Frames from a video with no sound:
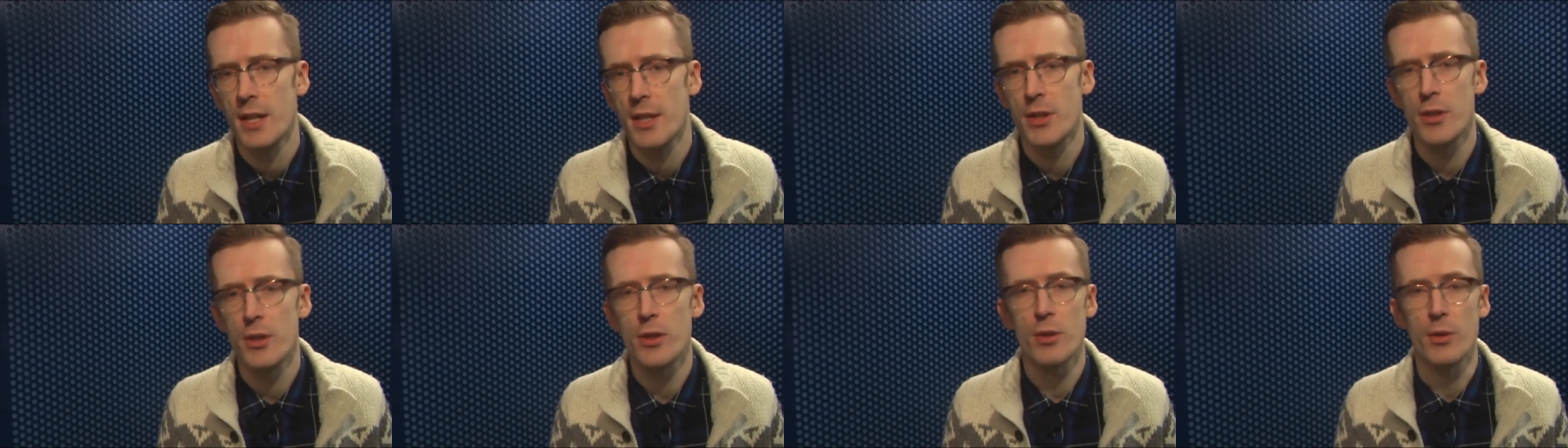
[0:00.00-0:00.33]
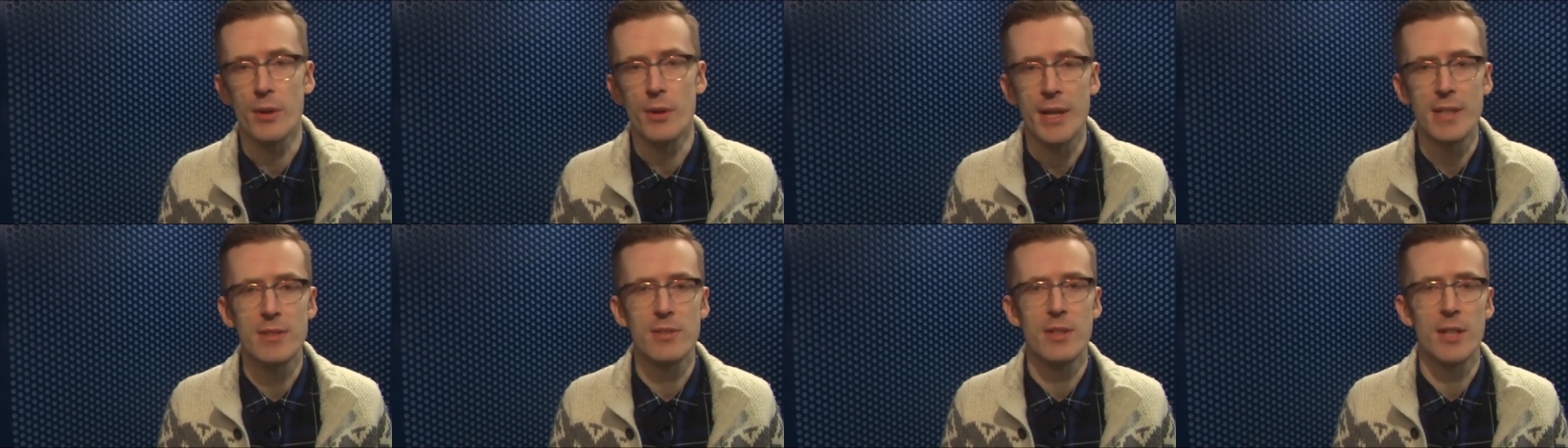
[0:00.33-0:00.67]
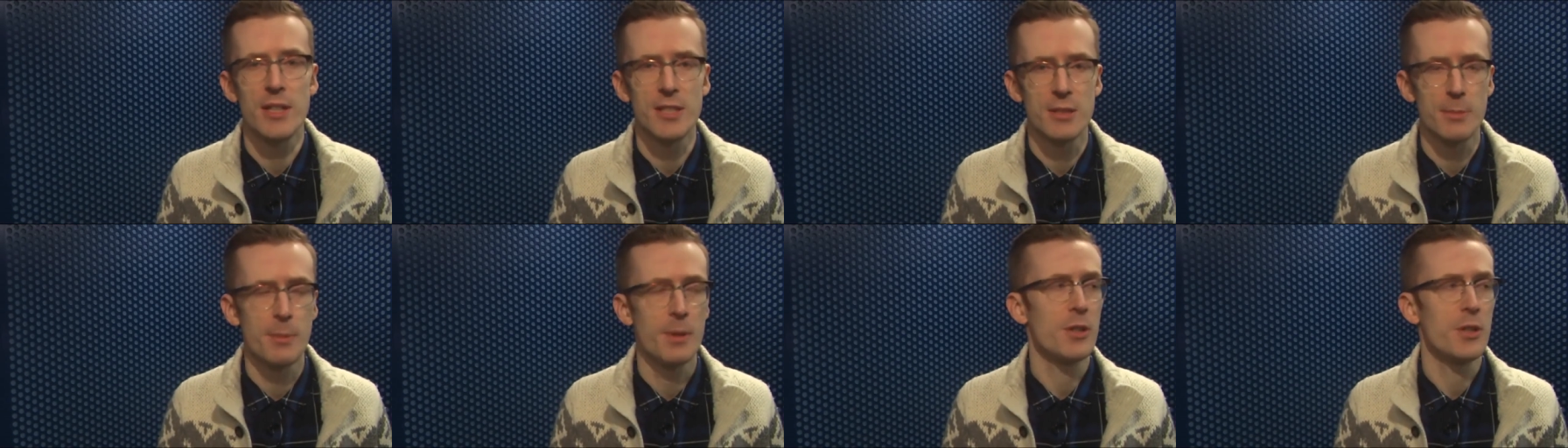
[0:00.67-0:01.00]
No,
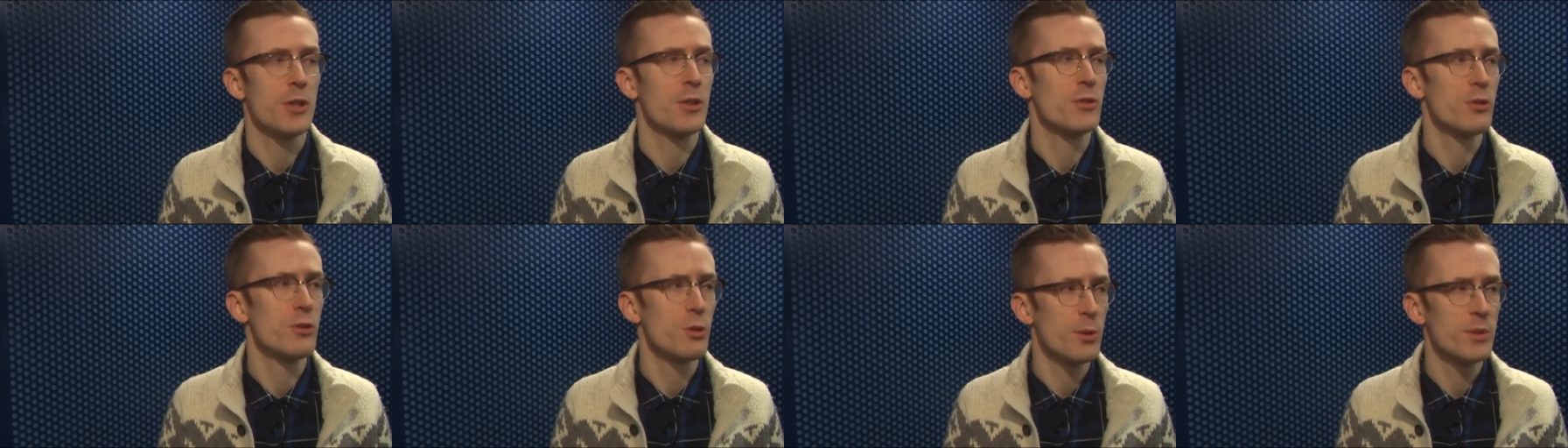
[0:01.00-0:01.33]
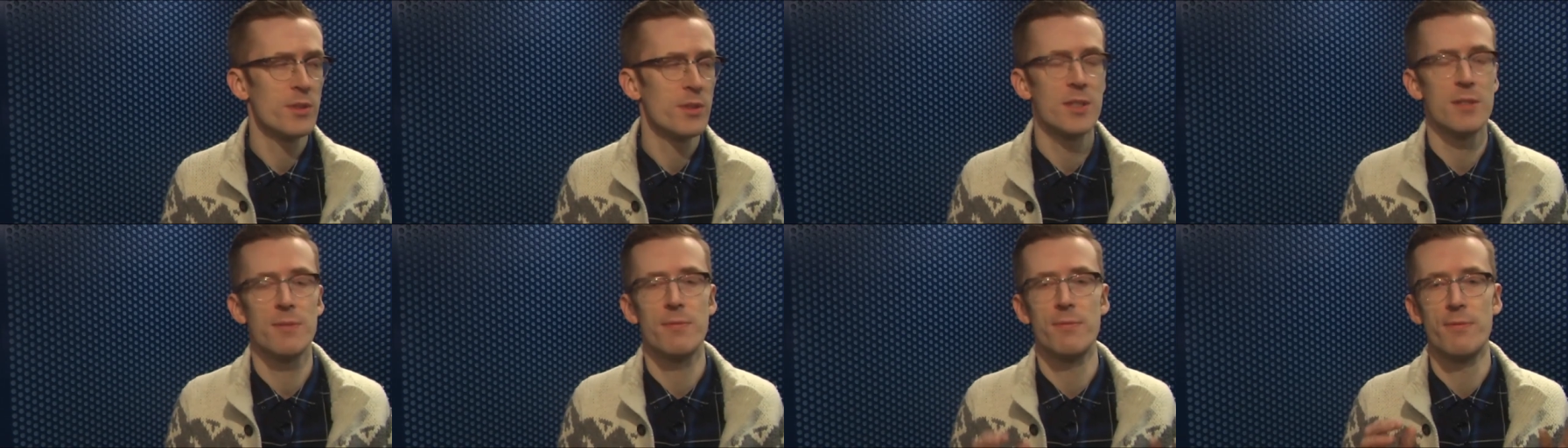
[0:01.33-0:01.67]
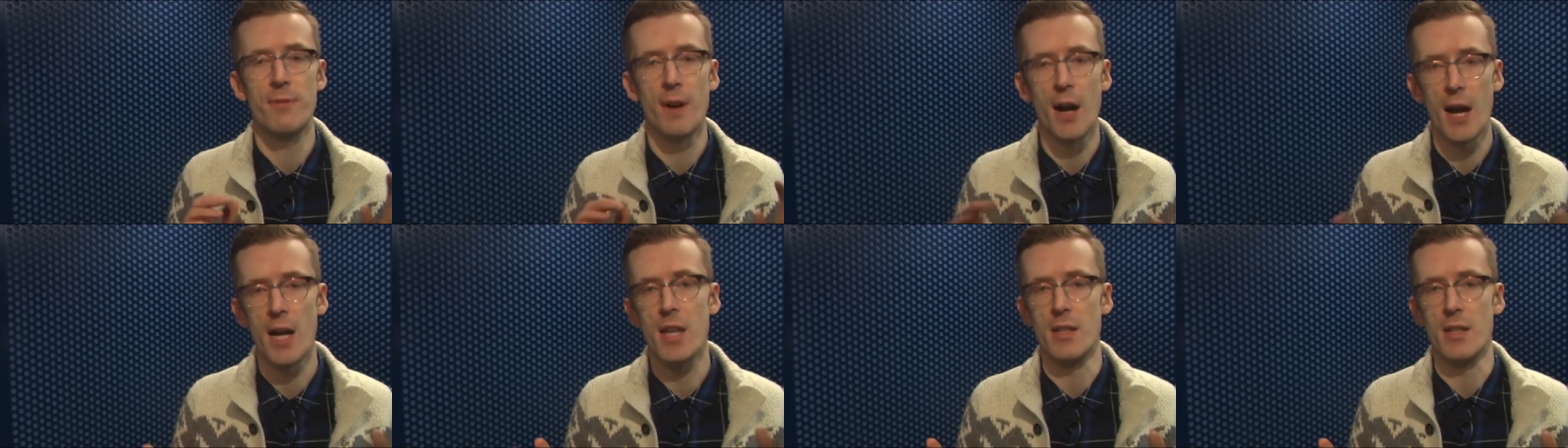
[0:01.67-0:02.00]
it's about gratuitous
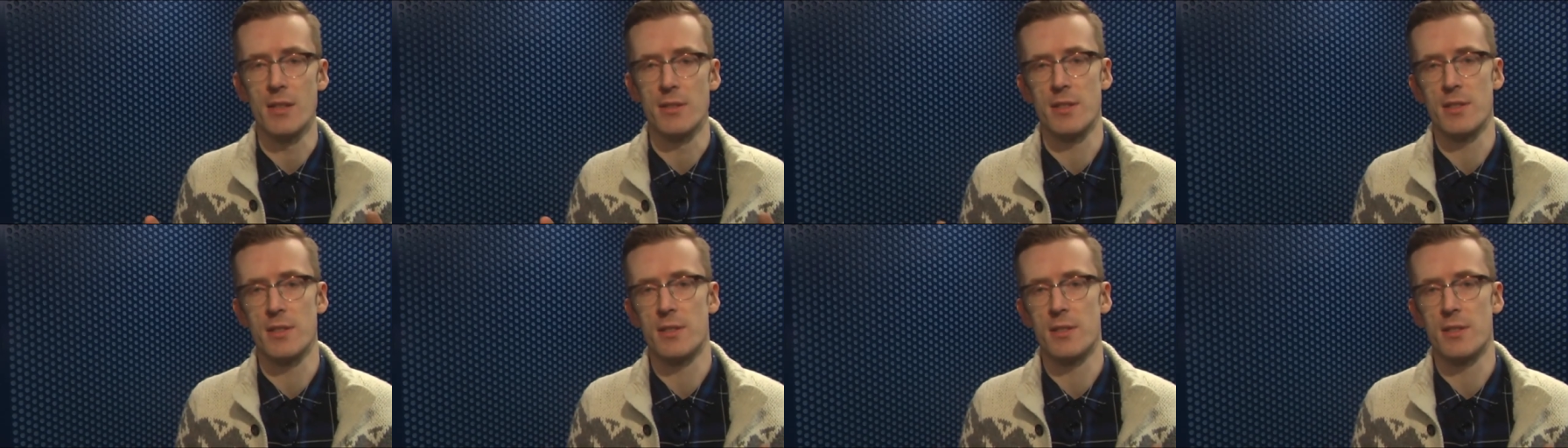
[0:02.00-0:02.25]
violence.